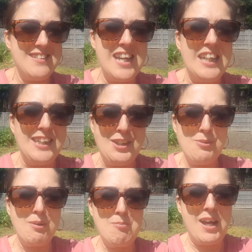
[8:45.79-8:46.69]
telling
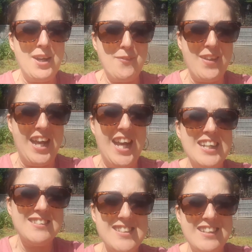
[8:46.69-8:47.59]
you about
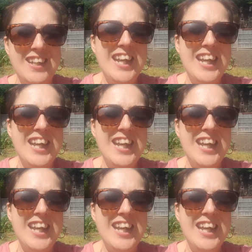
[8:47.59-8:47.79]
that.